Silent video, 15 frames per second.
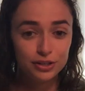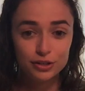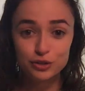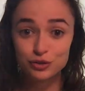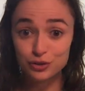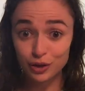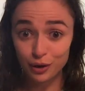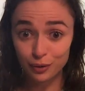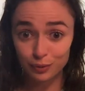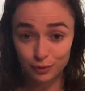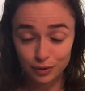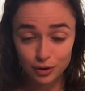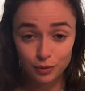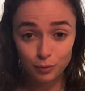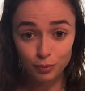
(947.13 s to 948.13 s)
So,
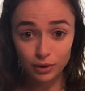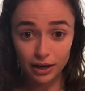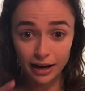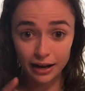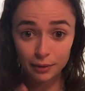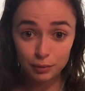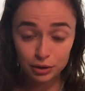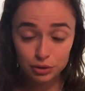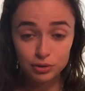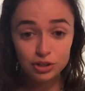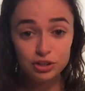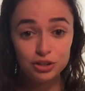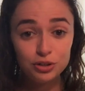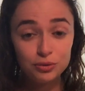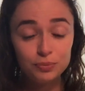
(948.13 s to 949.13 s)
what I want you to
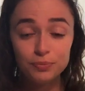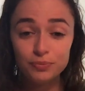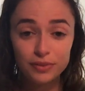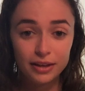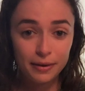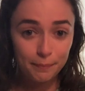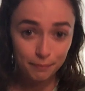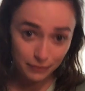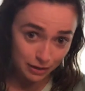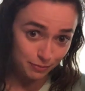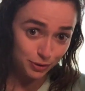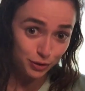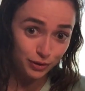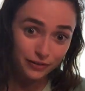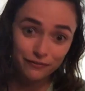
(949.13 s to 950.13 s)
do, maybe
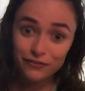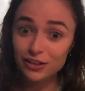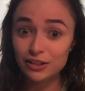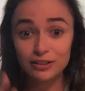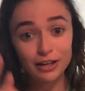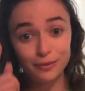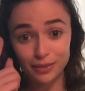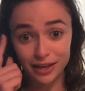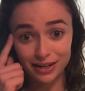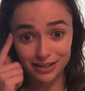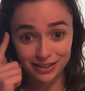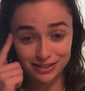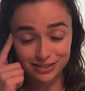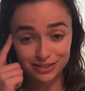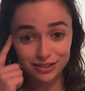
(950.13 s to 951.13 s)
you can figure out that
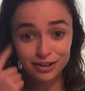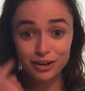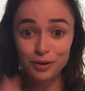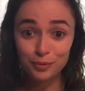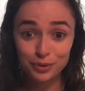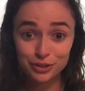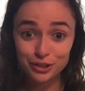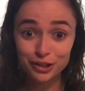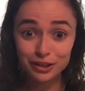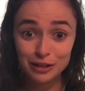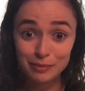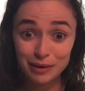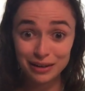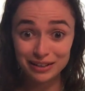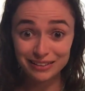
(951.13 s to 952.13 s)
answer and we'll talk
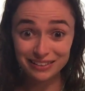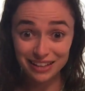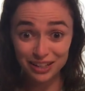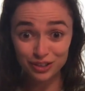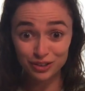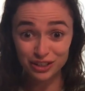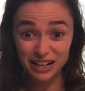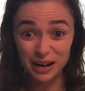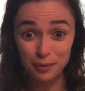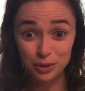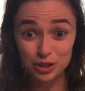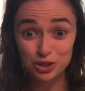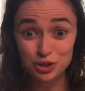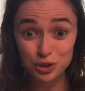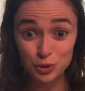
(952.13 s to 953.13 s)
about it later on our
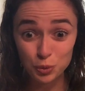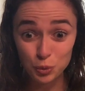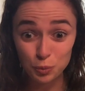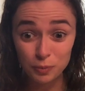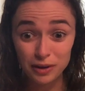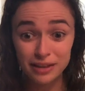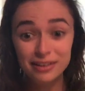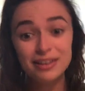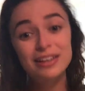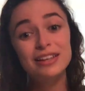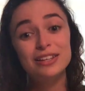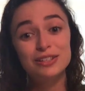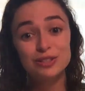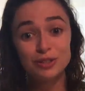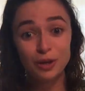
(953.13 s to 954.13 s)
Zoom.
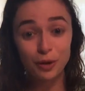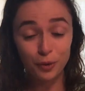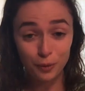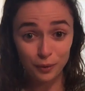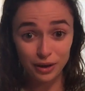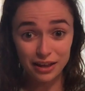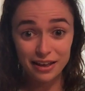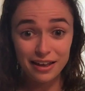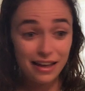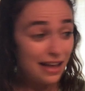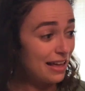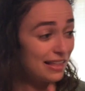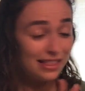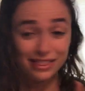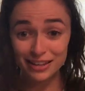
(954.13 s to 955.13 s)
So,
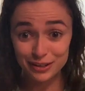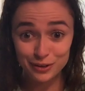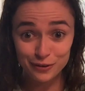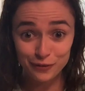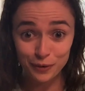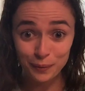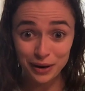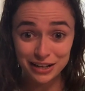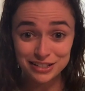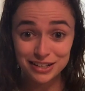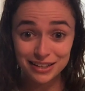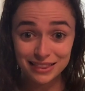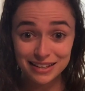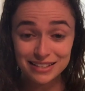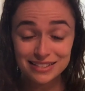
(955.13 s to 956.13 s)
thank you for
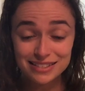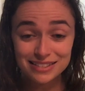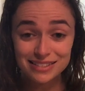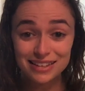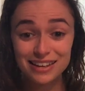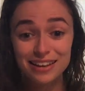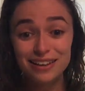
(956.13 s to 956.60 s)
watching this.